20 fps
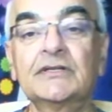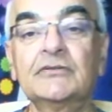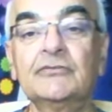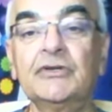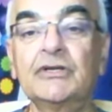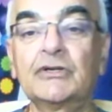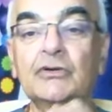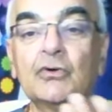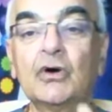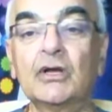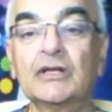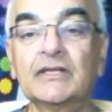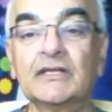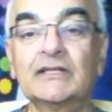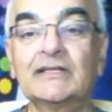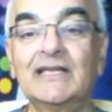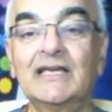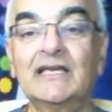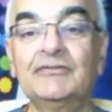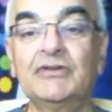We call
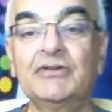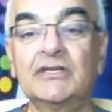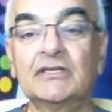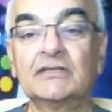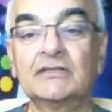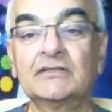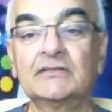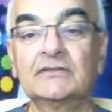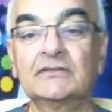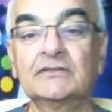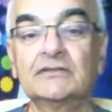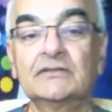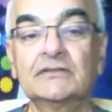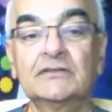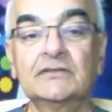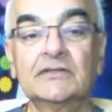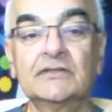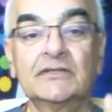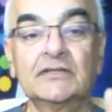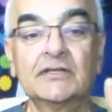that Devi.
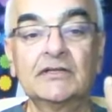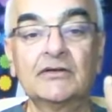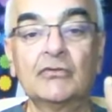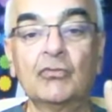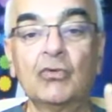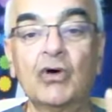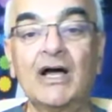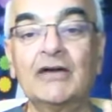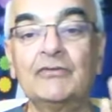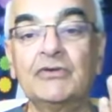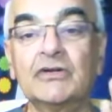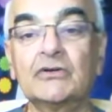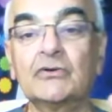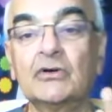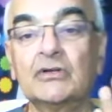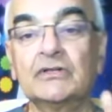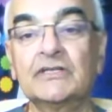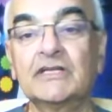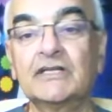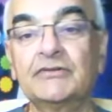Why we
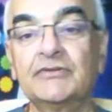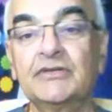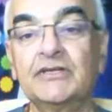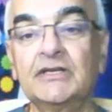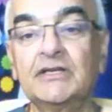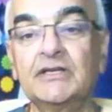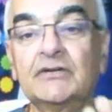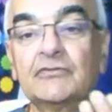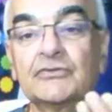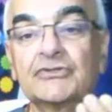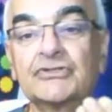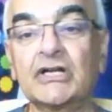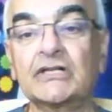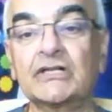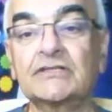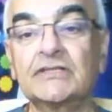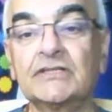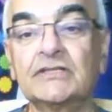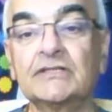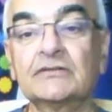call Devi and
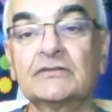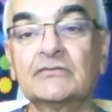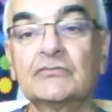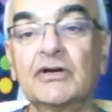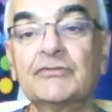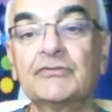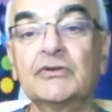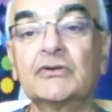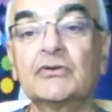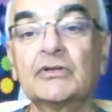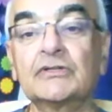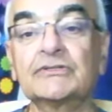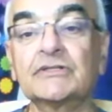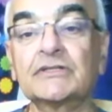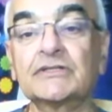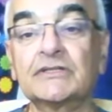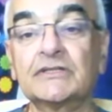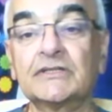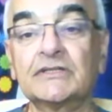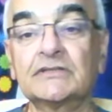Shakti? Why we call
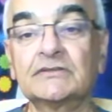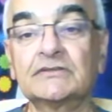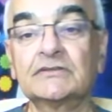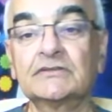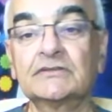Shakti?